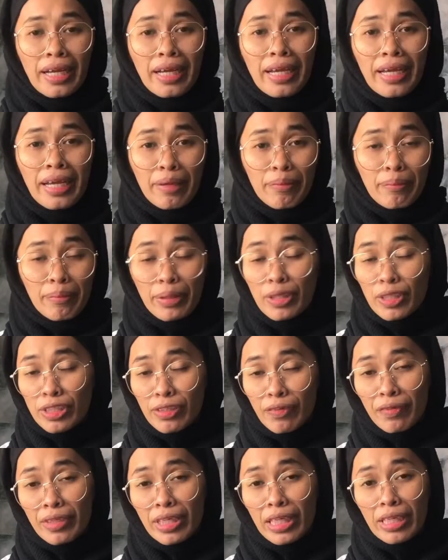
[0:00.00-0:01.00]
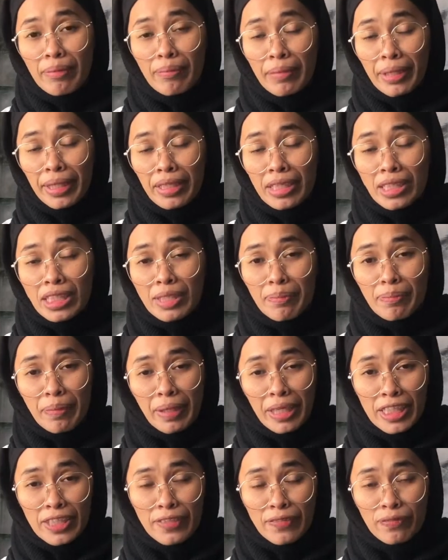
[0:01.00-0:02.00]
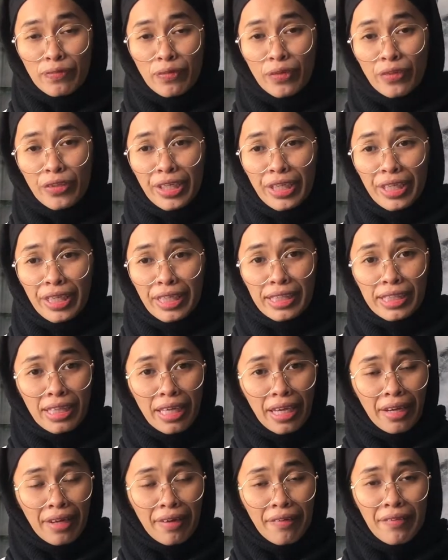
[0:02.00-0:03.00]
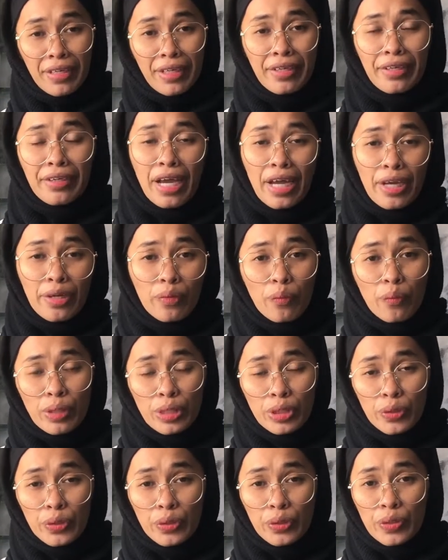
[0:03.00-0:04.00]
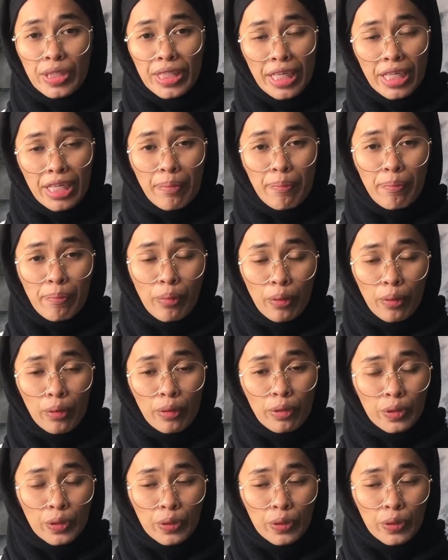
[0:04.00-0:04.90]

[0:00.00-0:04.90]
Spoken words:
And because of the limited space for this area, I don't want to use any pole.